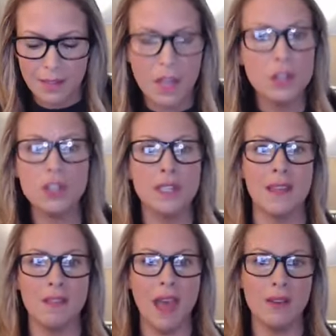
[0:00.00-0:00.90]
There's your
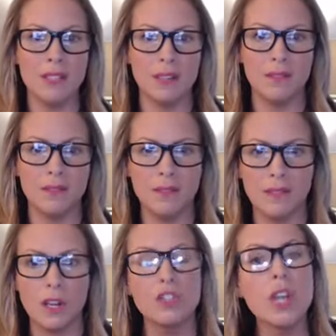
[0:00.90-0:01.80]
10,000.
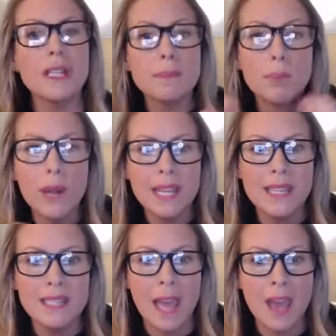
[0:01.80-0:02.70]
Just break
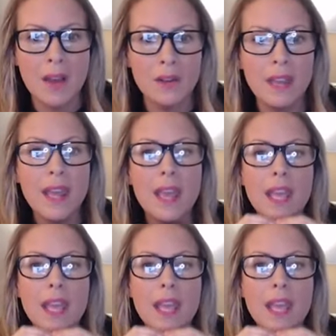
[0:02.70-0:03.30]
it down.